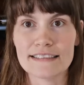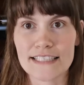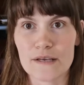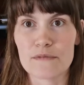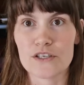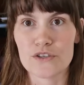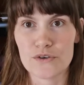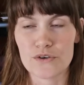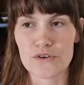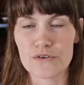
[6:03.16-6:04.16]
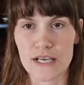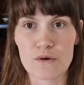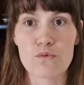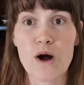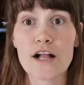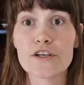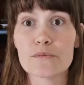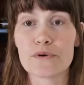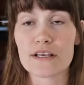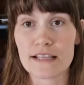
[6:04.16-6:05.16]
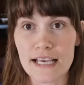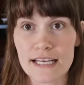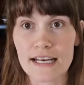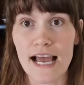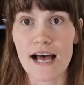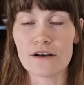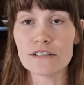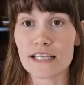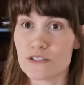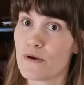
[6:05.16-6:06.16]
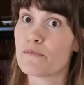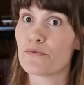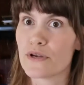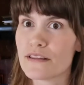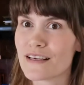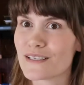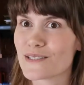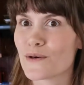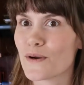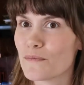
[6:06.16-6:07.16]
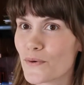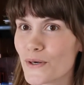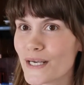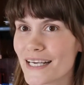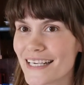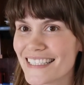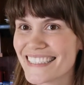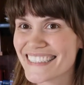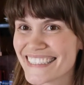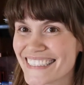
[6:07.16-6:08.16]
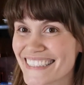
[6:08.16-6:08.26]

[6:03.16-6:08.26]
that's the same that you're doing while you're breathing in and out. That's why breathing is so important.